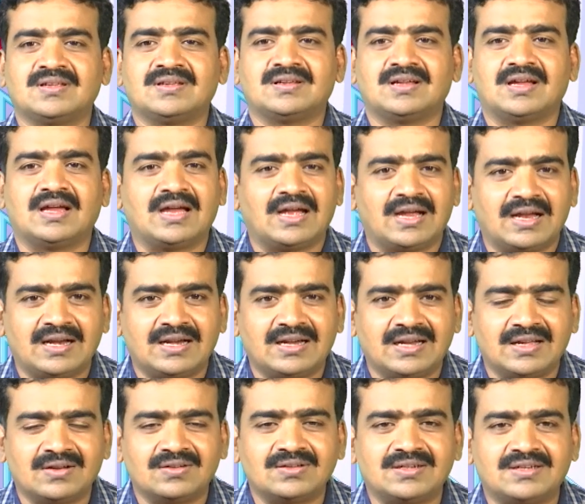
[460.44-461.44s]
and
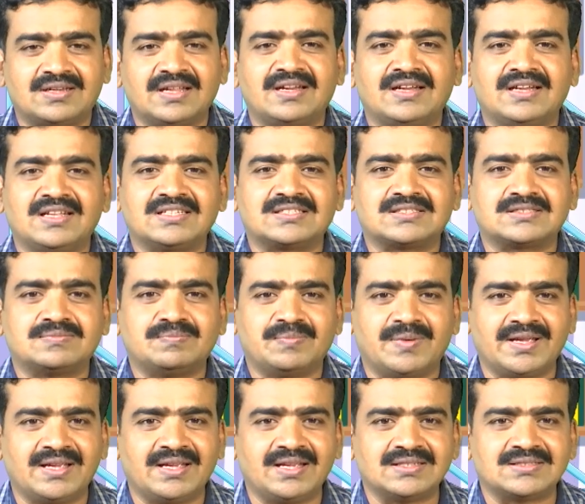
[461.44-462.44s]
10 is
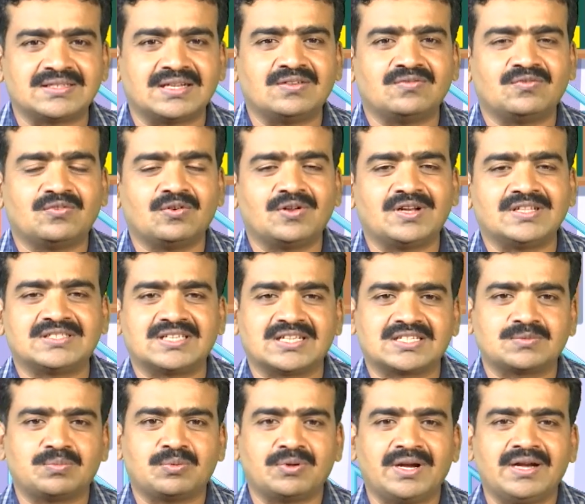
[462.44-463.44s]
base and 4 is
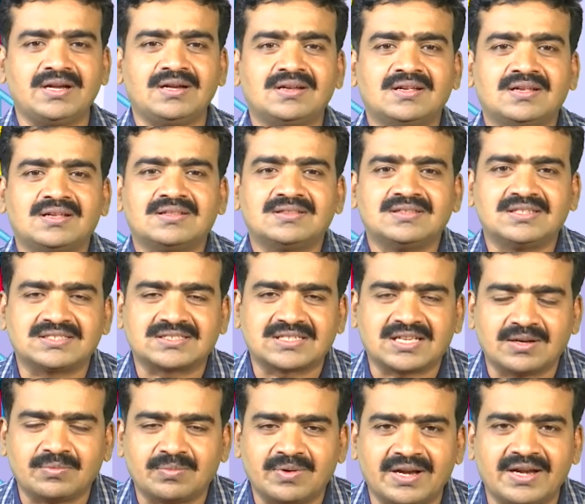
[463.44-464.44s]
exponent. This
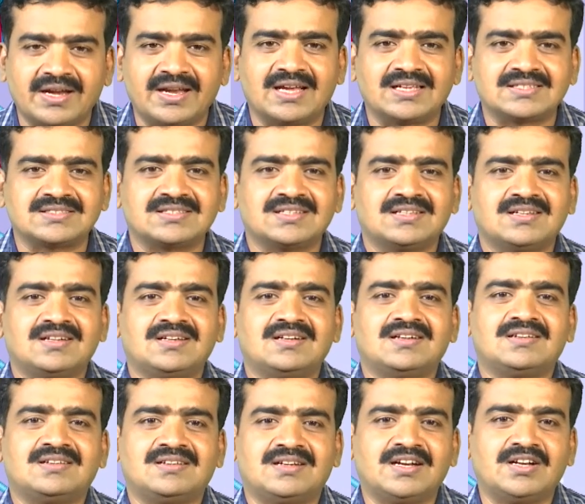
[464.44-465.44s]
can be read as
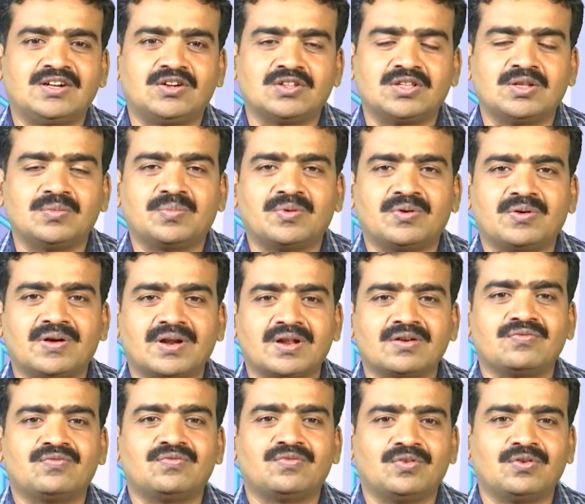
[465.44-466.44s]
10 to the power of
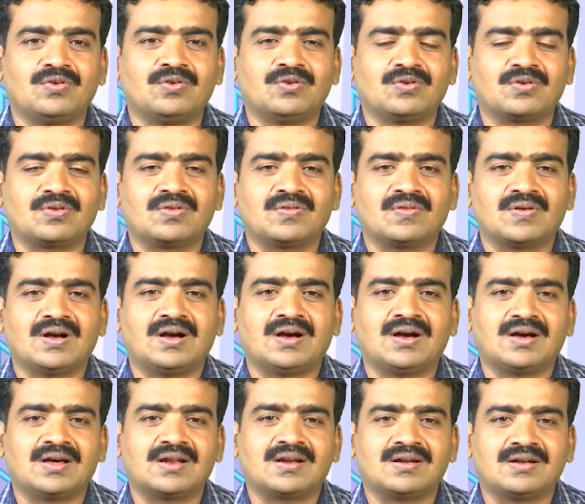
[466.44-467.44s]
4
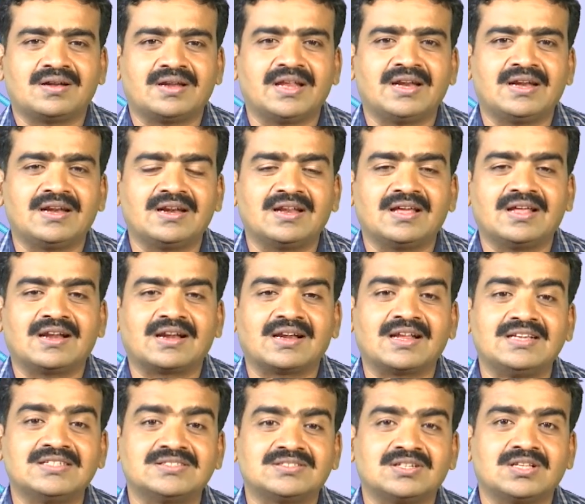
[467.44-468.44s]
or 10
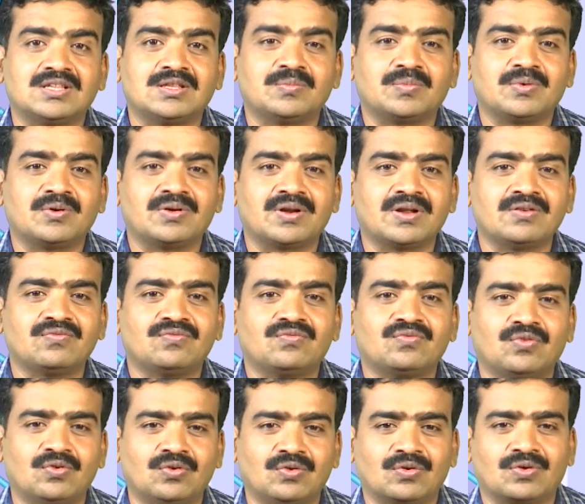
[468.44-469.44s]
raised to the power of
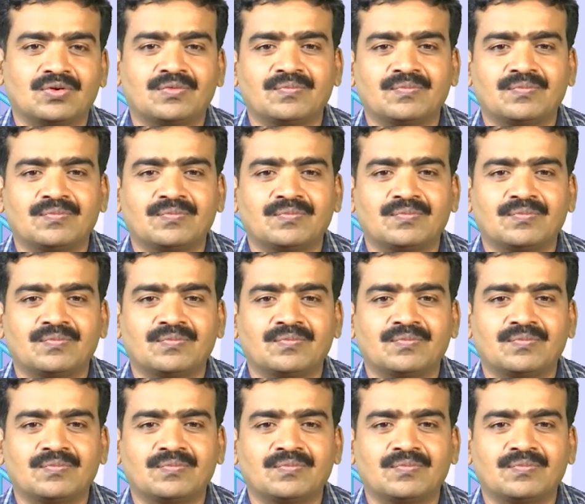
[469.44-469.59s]
4.